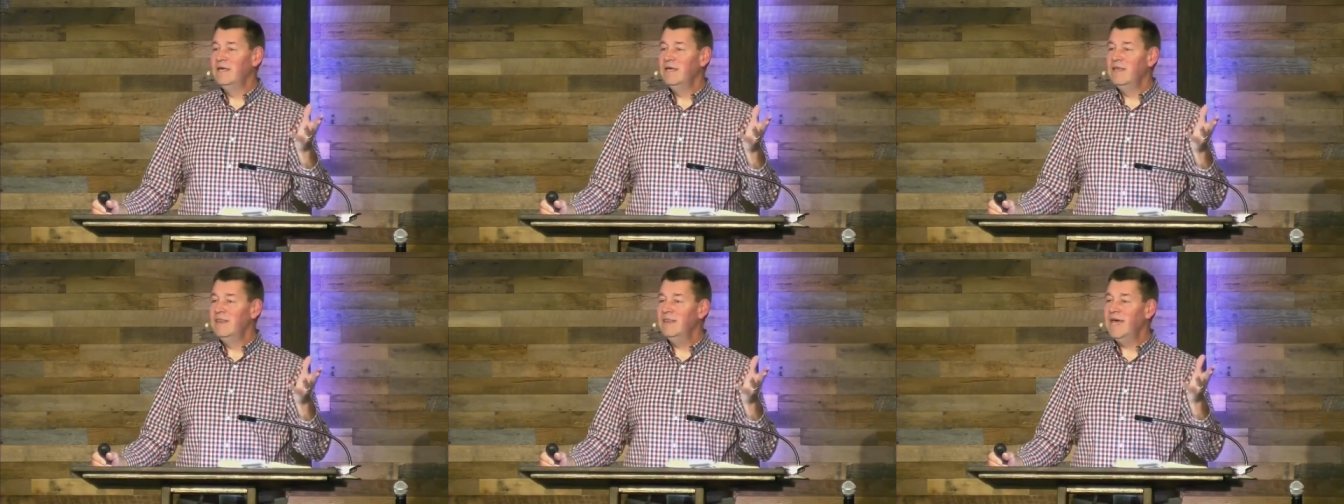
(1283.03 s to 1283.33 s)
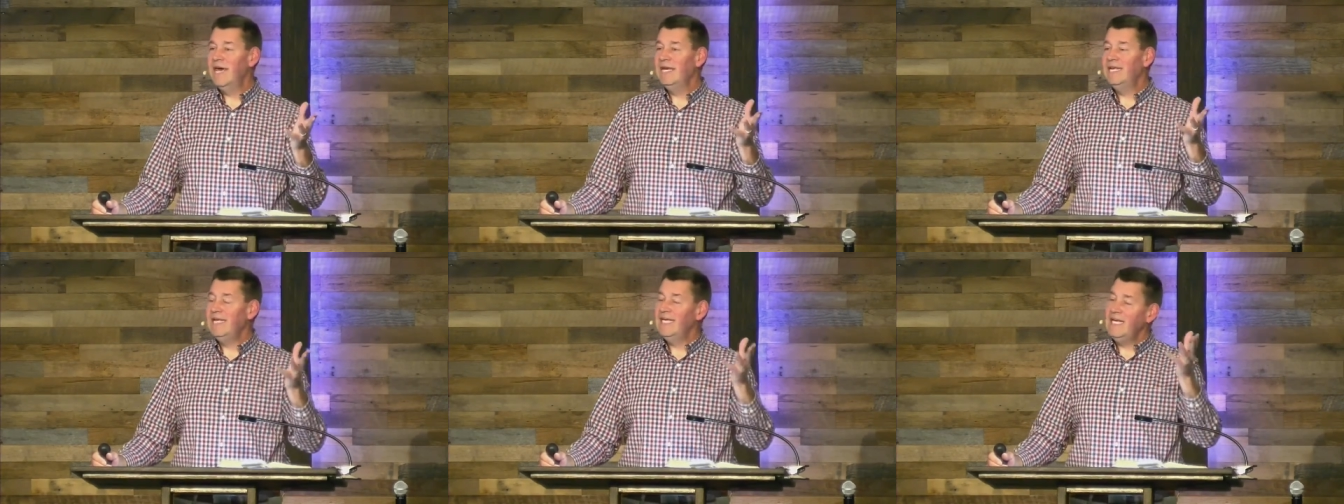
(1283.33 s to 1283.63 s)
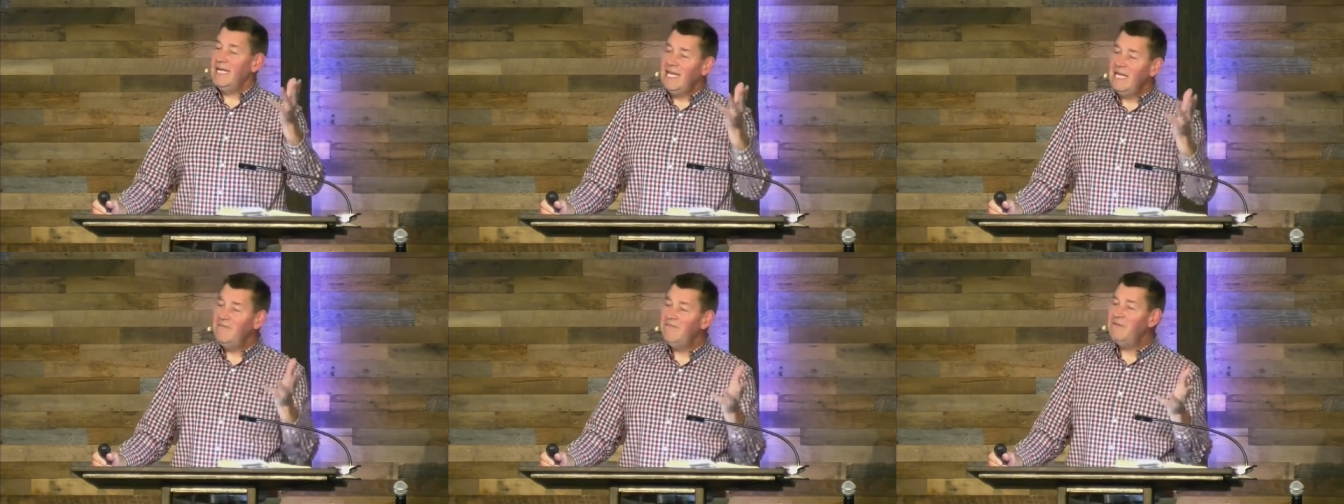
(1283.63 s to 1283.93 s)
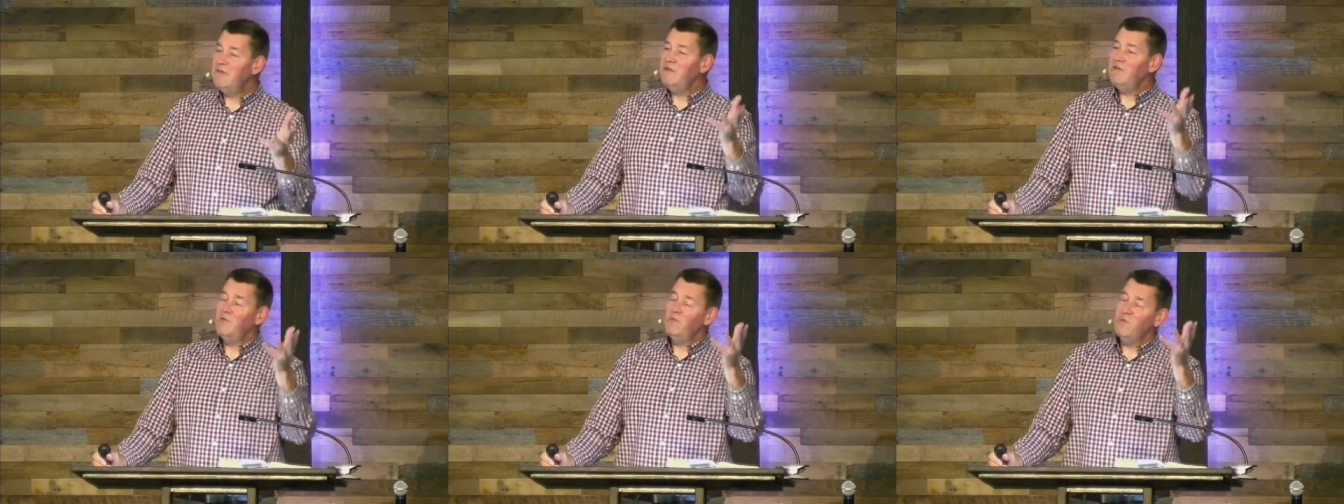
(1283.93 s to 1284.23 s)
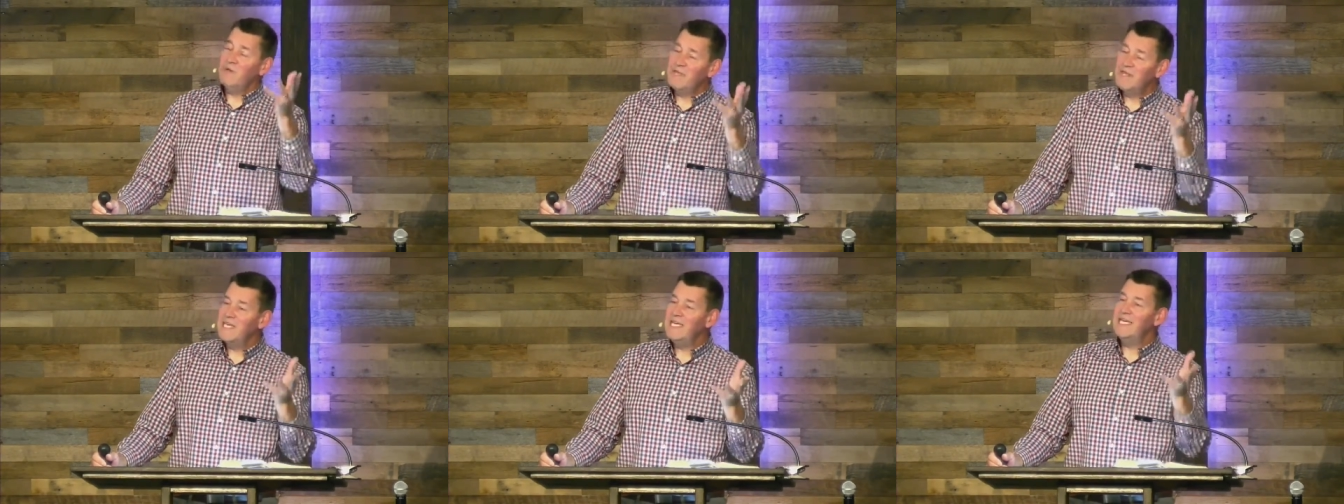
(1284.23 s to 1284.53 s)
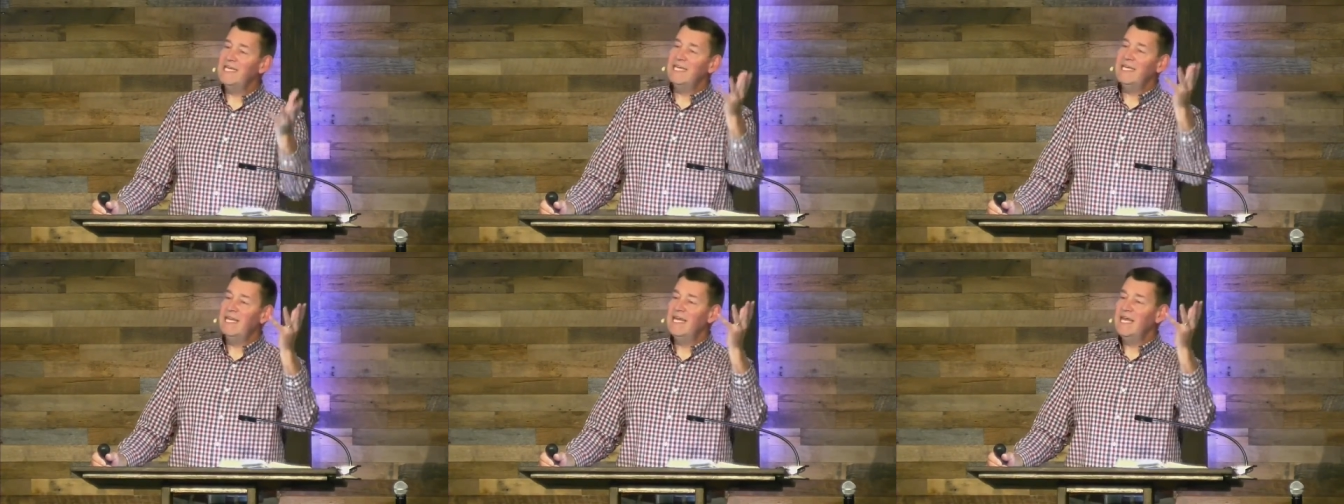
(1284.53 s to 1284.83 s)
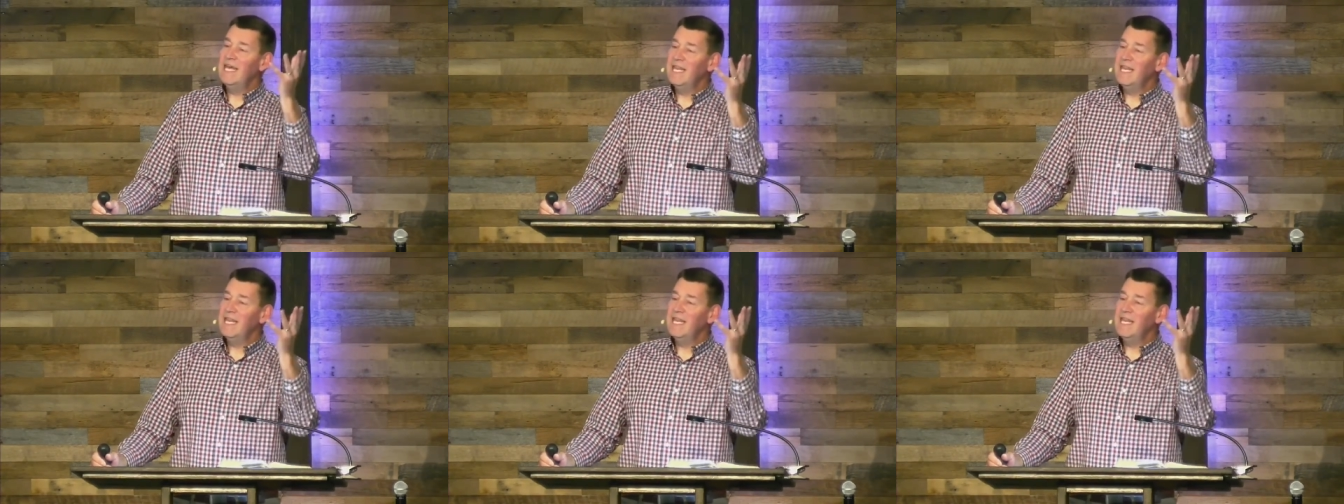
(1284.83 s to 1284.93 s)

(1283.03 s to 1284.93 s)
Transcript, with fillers: that even within